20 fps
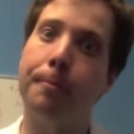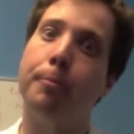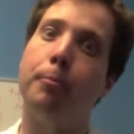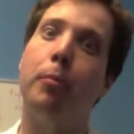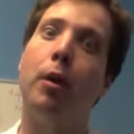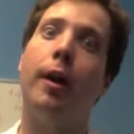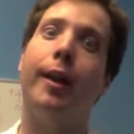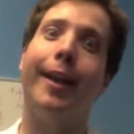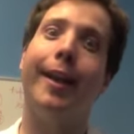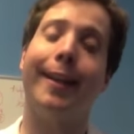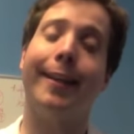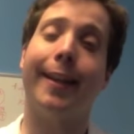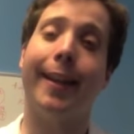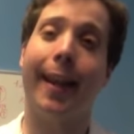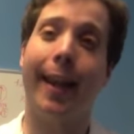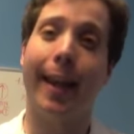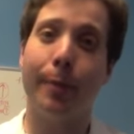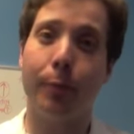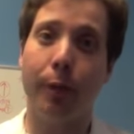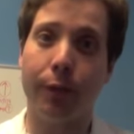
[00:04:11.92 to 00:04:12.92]
But it
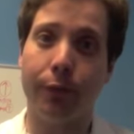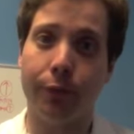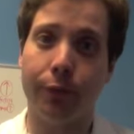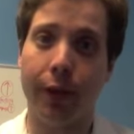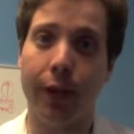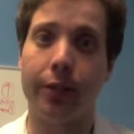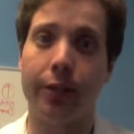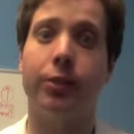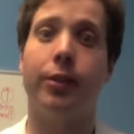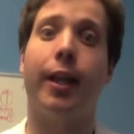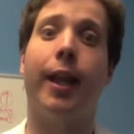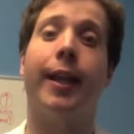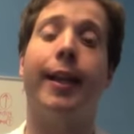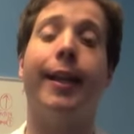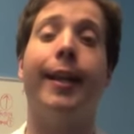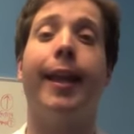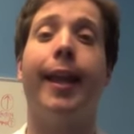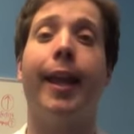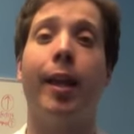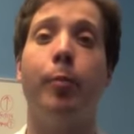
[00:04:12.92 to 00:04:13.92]
can be fixed, and
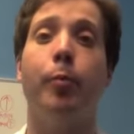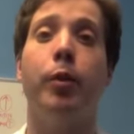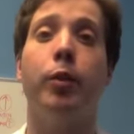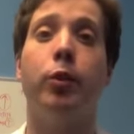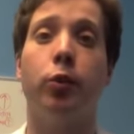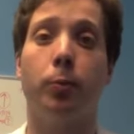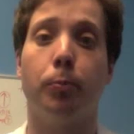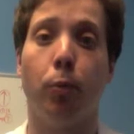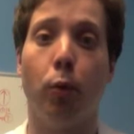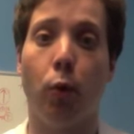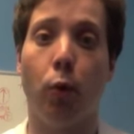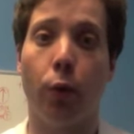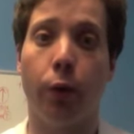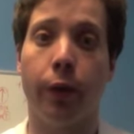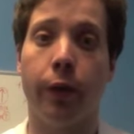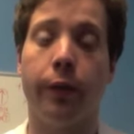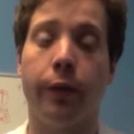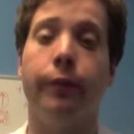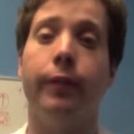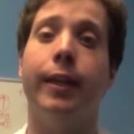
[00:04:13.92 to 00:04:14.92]
it can be
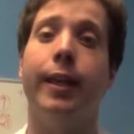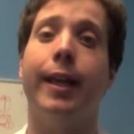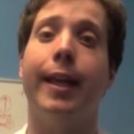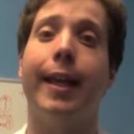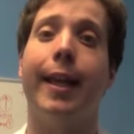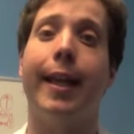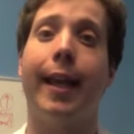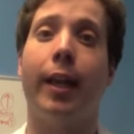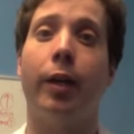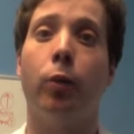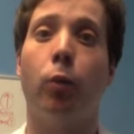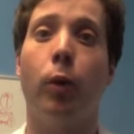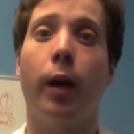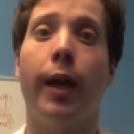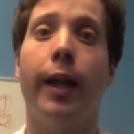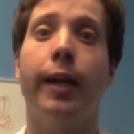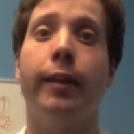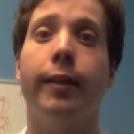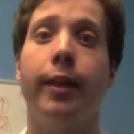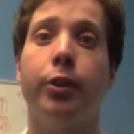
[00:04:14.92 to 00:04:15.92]
supported in a
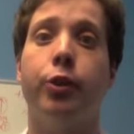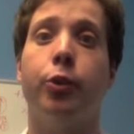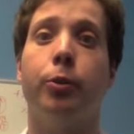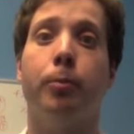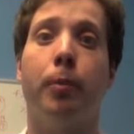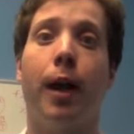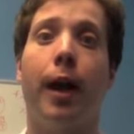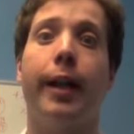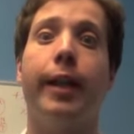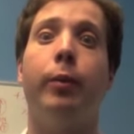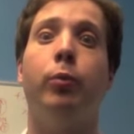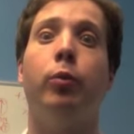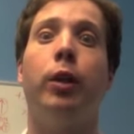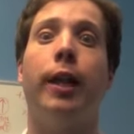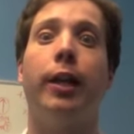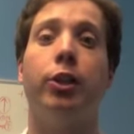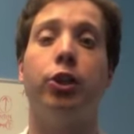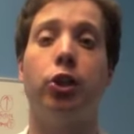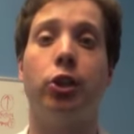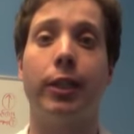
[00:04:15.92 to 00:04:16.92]
way that your body will
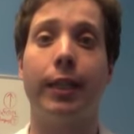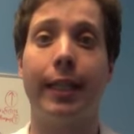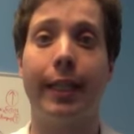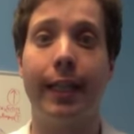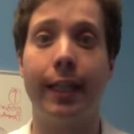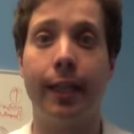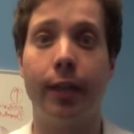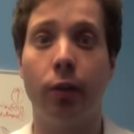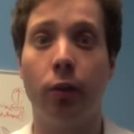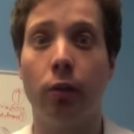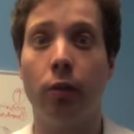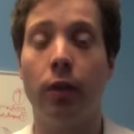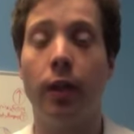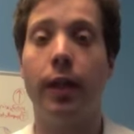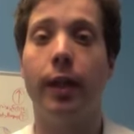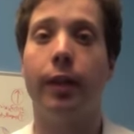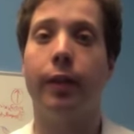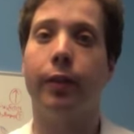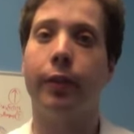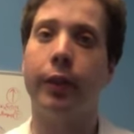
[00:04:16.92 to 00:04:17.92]
actually heal,
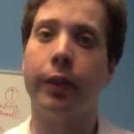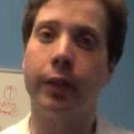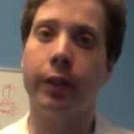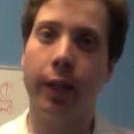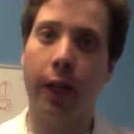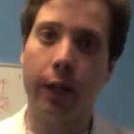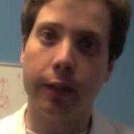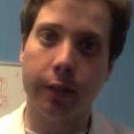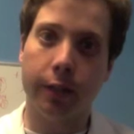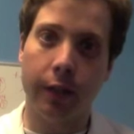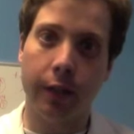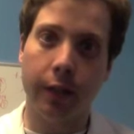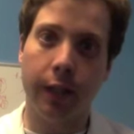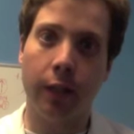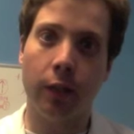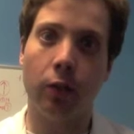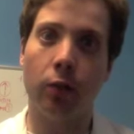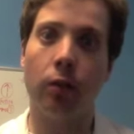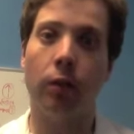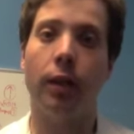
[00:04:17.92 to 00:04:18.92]
the gut can
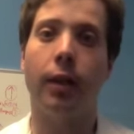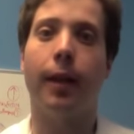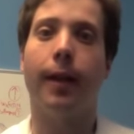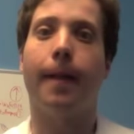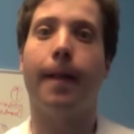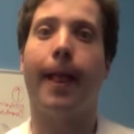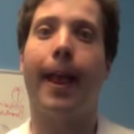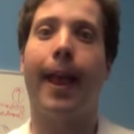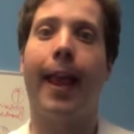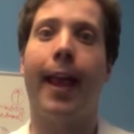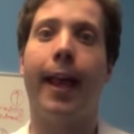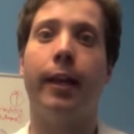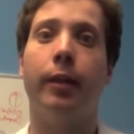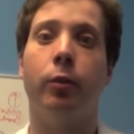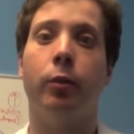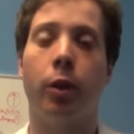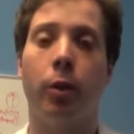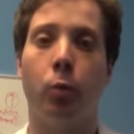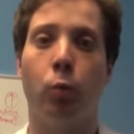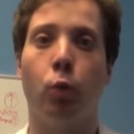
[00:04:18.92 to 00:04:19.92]
heal, and
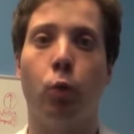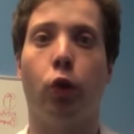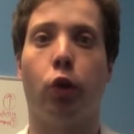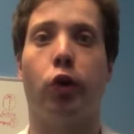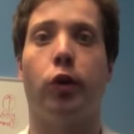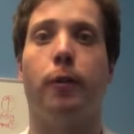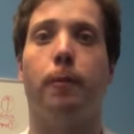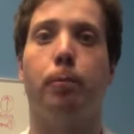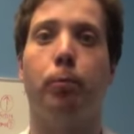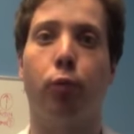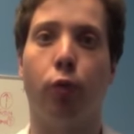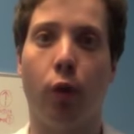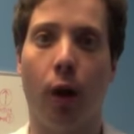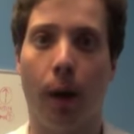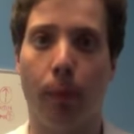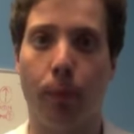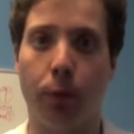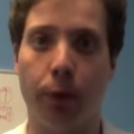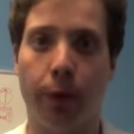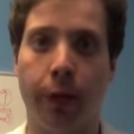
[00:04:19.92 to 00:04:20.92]
can work
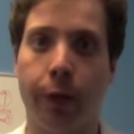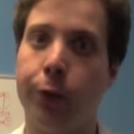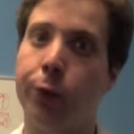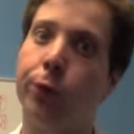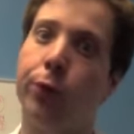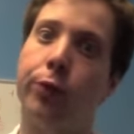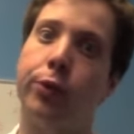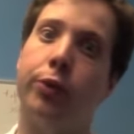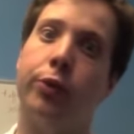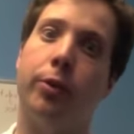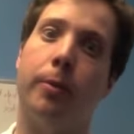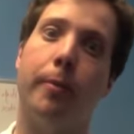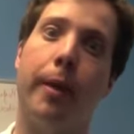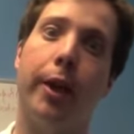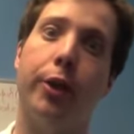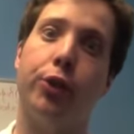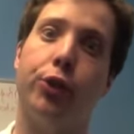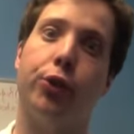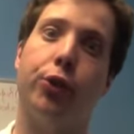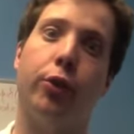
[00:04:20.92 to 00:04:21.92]
properly in order to
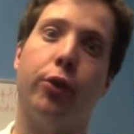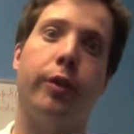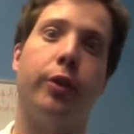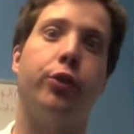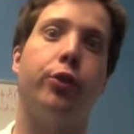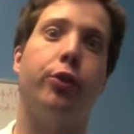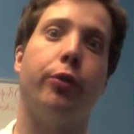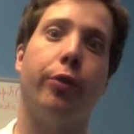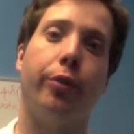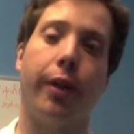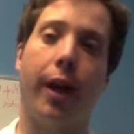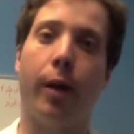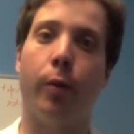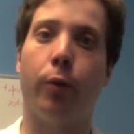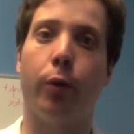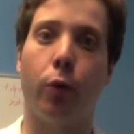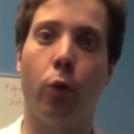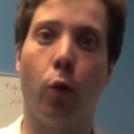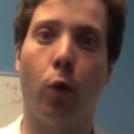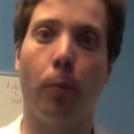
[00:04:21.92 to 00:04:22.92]
make sure that your
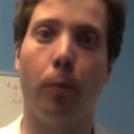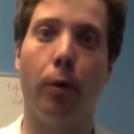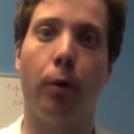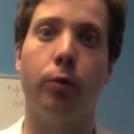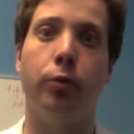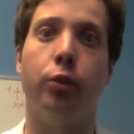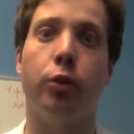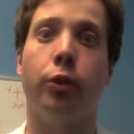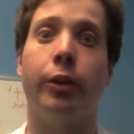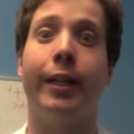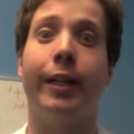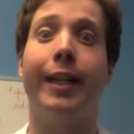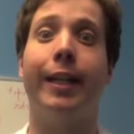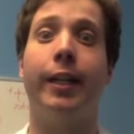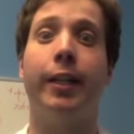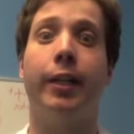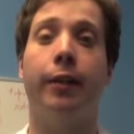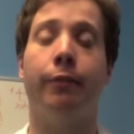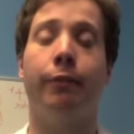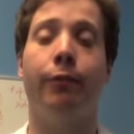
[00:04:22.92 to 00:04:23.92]
thyroid hormones are
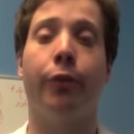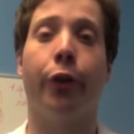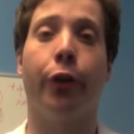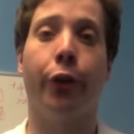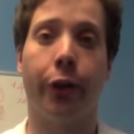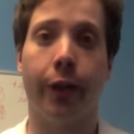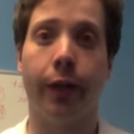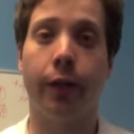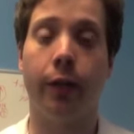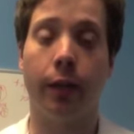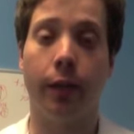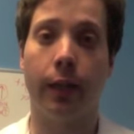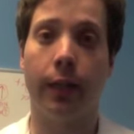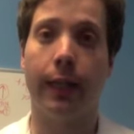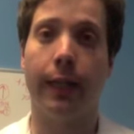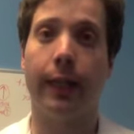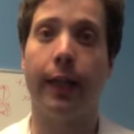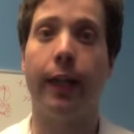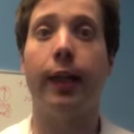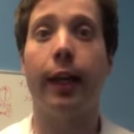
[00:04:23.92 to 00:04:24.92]
getting converted
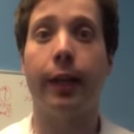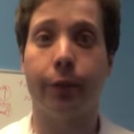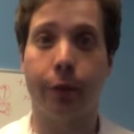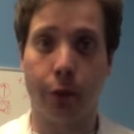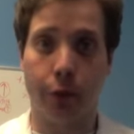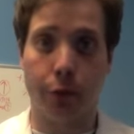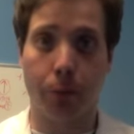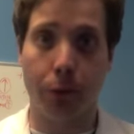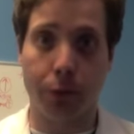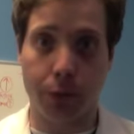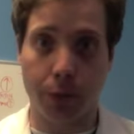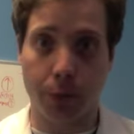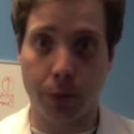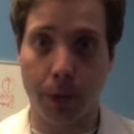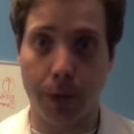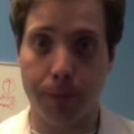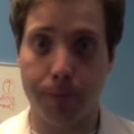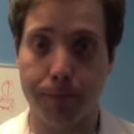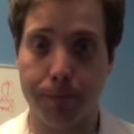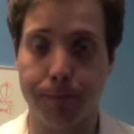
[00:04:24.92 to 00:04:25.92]
like they're supposed to be.